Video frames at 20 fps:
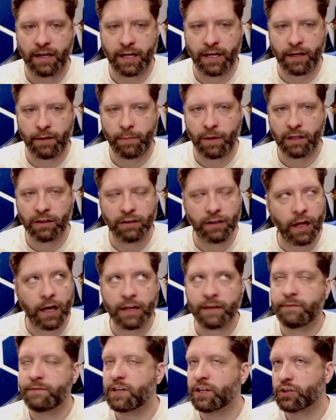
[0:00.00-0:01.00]
A
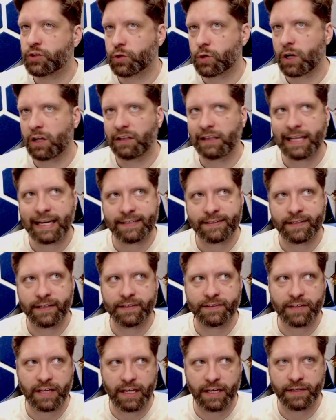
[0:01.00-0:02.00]
lot of Dungeon Crawl
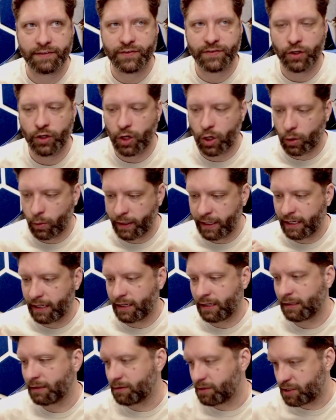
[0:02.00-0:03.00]
Classics is going
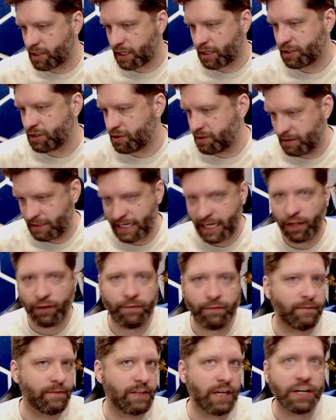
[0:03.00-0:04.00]
in
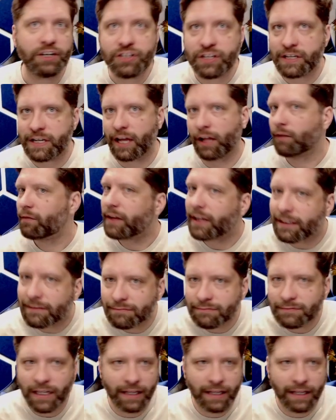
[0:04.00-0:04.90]
dungeon delving.